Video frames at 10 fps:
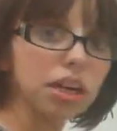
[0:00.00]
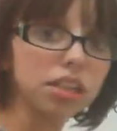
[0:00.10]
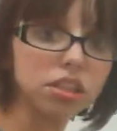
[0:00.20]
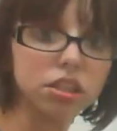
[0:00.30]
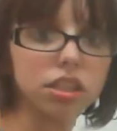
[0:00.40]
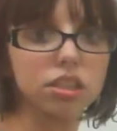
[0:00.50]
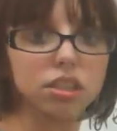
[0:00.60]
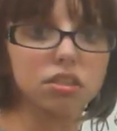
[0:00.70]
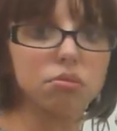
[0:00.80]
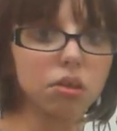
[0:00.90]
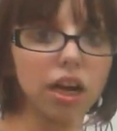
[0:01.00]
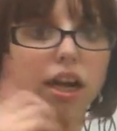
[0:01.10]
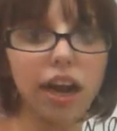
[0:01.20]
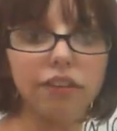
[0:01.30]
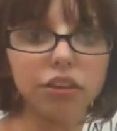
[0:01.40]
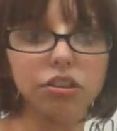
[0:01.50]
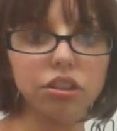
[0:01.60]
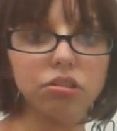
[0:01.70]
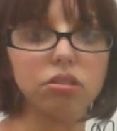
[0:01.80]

students, this is what I have you do.